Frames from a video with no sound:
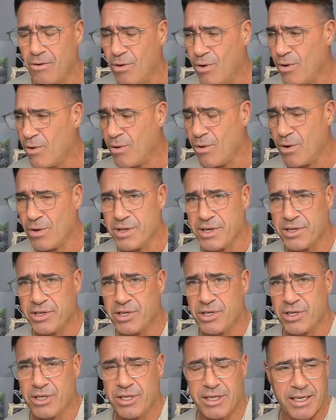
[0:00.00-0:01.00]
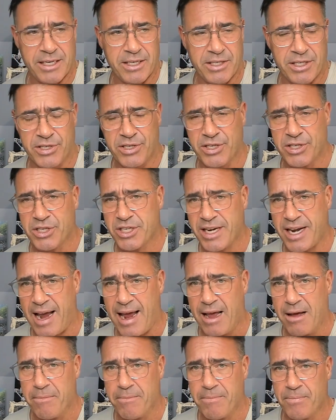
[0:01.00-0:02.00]
all this is a
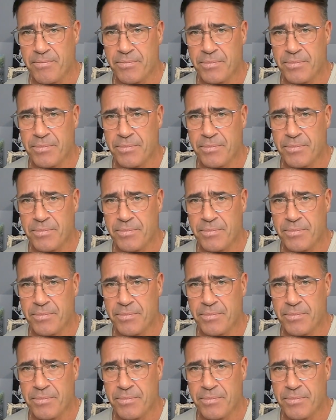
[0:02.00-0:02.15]
scam.